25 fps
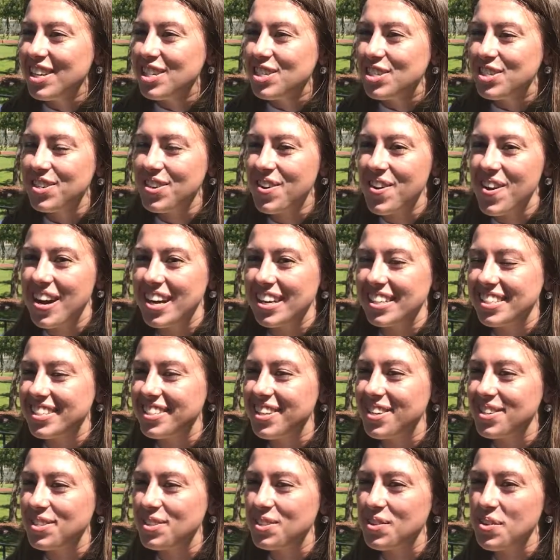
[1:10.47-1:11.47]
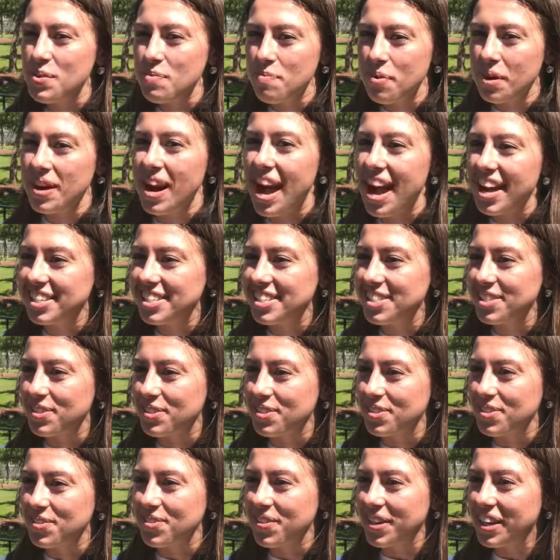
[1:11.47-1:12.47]
UT. Student Productions
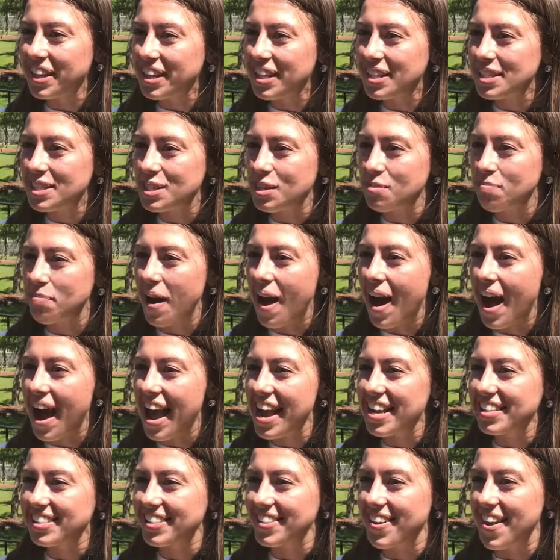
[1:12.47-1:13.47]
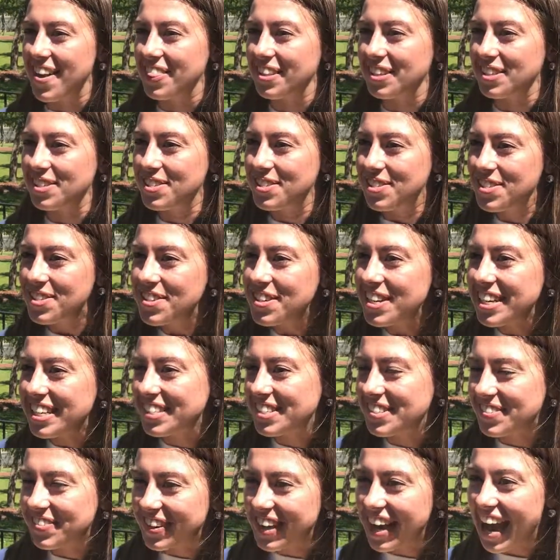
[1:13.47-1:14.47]
was really surprised on the students'
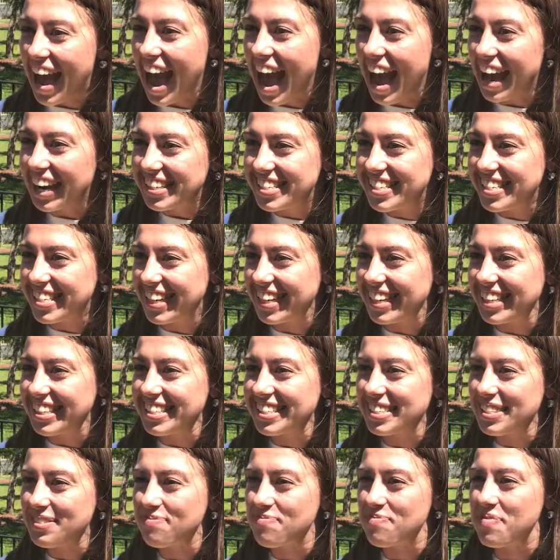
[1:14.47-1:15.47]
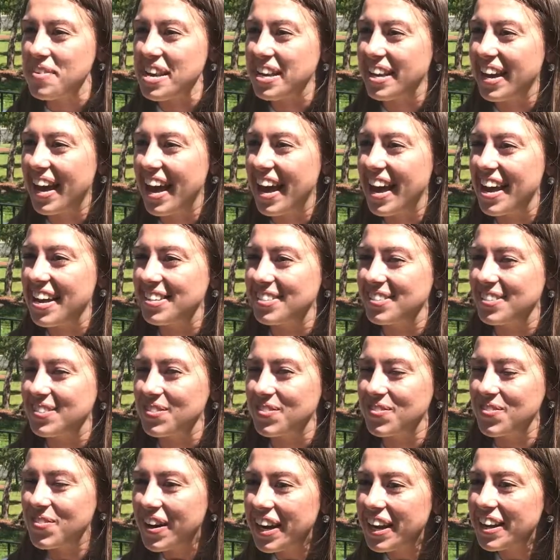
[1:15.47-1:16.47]
reactions because
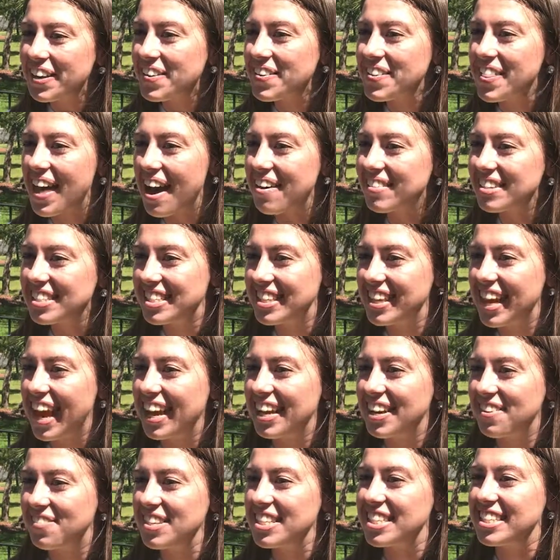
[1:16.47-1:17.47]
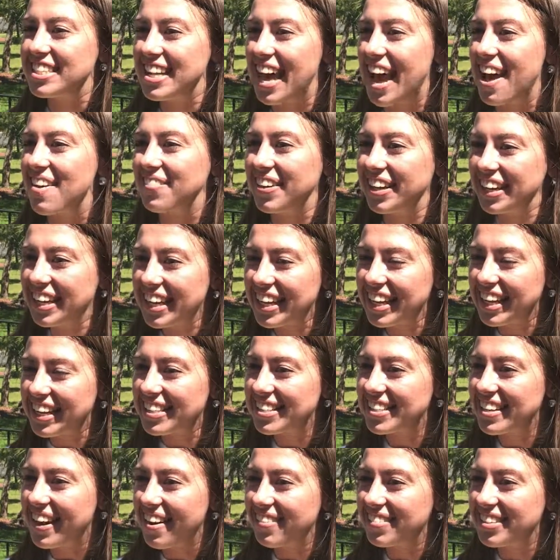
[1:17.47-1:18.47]
we knew that was the end of his set. When he gets
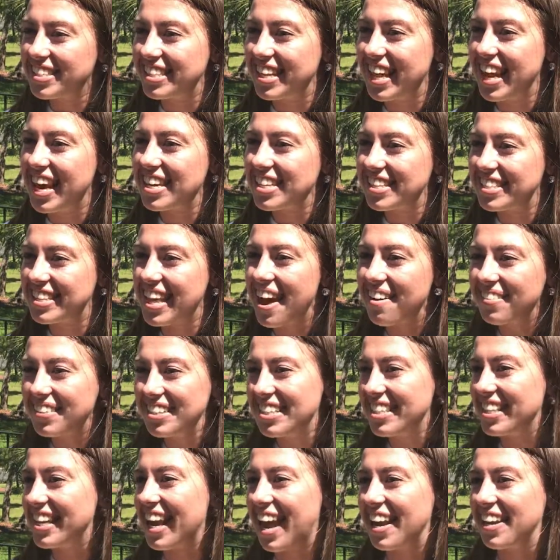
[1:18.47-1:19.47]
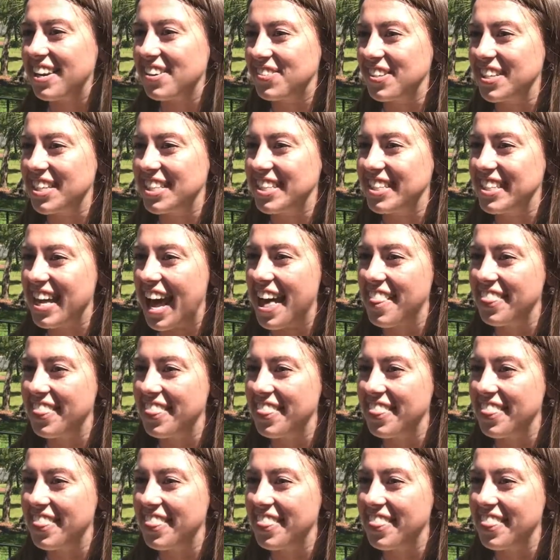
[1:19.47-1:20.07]
off stage, that was the end of his set.